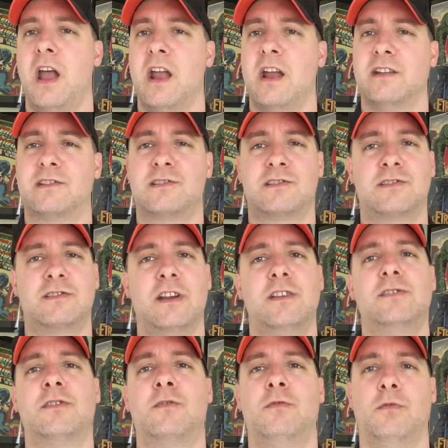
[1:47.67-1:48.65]
It's
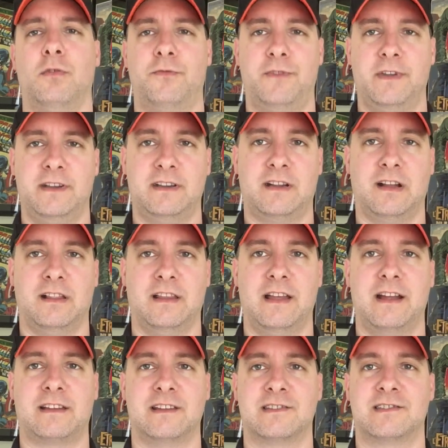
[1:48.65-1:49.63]
such a cool thing to collect.